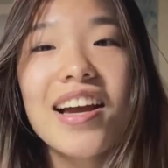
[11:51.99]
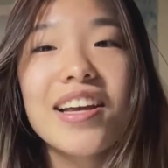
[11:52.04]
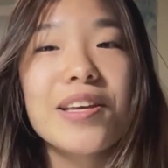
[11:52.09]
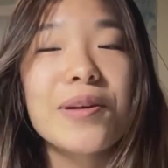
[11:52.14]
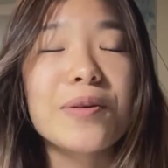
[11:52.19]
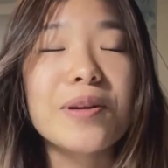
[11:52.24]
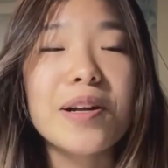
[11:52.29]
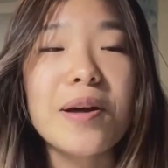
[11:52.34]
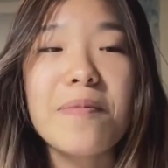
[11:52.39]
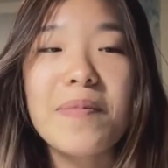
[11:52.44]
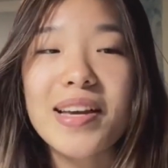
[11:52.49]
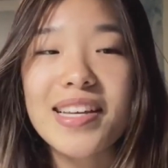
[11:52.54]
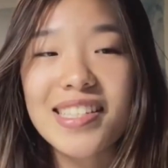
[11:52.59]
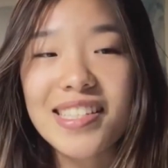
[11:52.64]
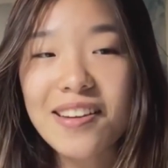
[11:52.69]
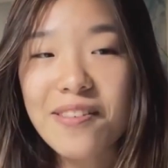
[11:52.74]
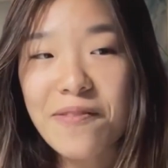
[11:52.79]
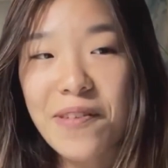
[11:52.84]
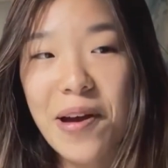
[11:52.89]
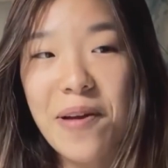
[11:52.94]
You're an
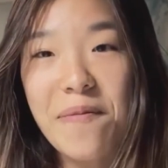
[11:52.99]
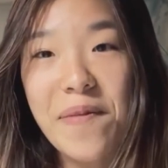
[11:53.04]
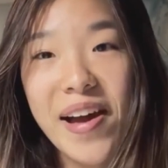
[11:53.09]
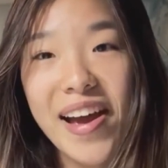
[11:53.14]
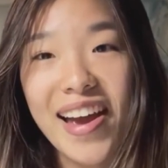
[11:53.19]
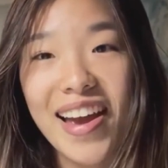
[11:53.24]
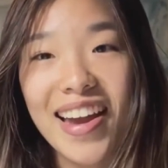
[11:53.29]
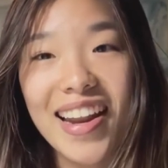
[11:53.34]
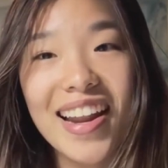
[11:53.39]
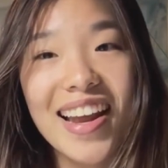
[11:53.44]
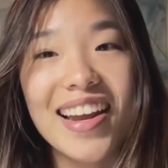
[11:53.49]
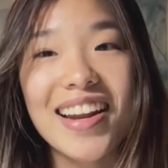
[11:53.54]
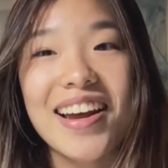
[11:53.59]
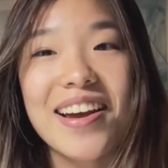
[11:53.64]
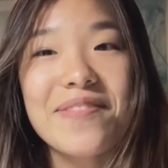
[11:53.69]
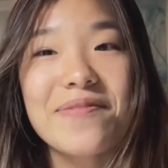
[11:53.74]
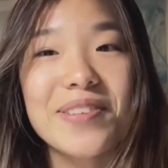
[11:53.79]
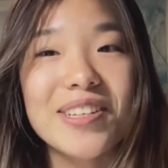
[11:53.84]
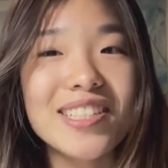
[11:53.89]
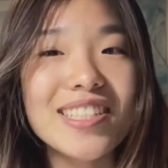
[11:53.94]
amazing fam head, and
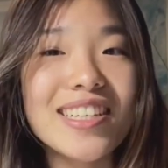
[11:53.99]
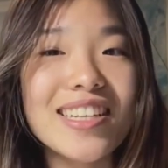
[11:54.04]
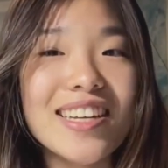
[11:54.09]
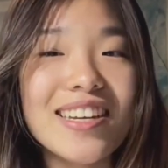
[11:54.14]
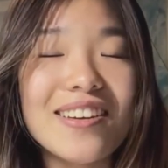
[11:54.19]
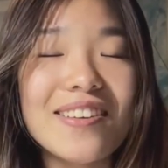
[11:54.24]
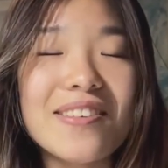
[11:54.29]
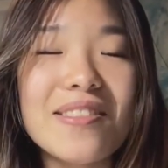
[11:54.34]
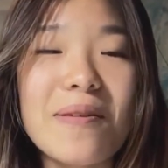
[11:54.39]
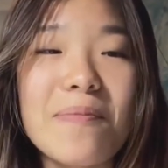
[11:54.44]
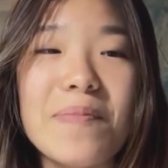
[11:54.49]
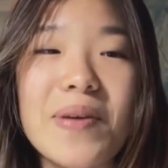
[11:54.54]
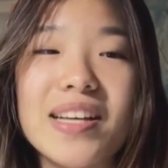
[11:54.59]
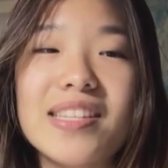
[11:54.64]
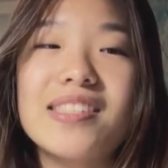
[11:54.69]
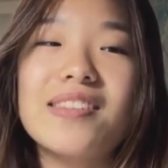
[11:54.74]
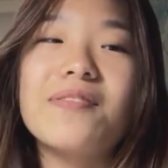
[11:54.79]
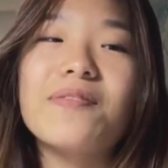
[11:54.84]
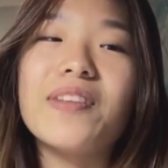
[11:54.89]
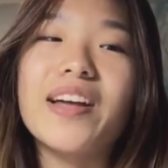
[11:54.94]
I'm wishing you the
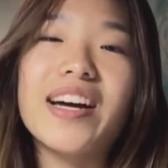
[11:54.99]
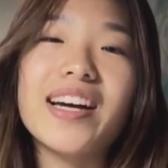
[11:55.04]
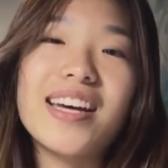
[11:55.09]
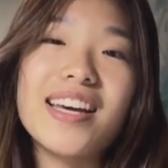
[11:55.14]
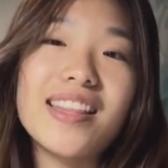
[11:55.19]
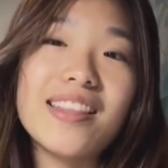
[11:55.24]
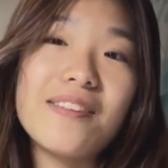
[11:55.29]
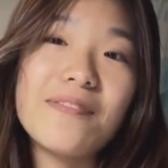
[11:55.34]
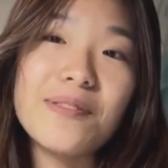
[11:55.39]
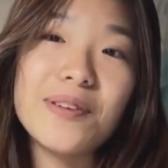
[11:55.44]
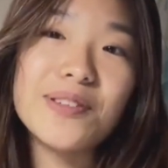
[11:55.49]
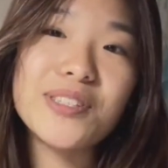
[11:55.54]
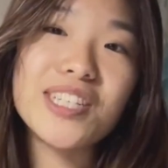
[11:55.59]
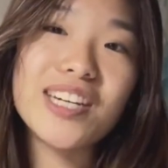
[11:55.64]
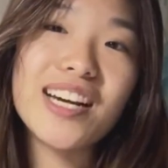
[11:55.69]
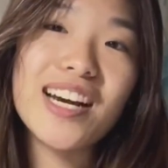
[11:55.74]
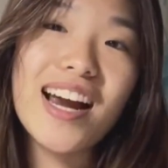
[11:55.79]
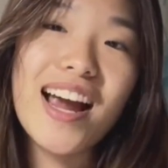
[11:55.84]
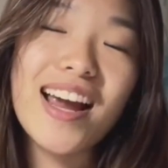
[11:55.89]
best of luck in the future.